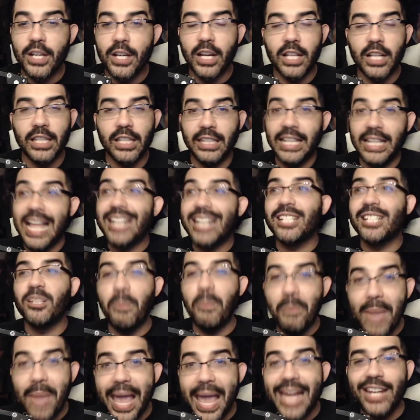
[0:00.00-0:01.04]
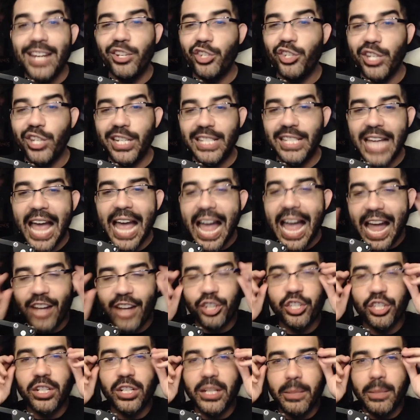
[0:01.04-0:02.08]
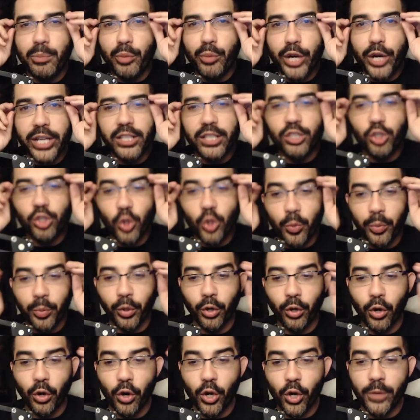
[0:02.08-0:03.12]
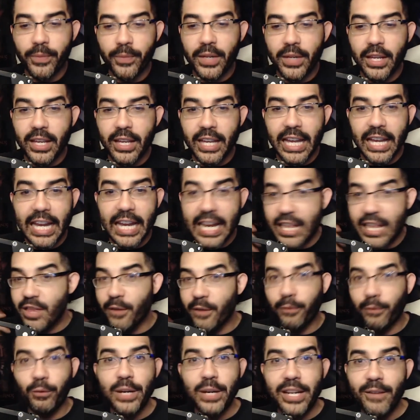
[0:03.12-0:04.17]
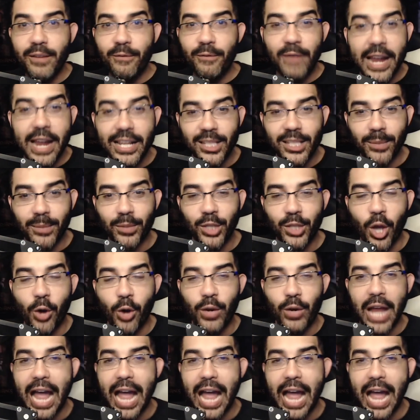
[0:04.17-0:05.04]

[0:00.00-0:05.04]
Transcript: Lex managing to actually put Supergirl in the freaking Phantom Zone.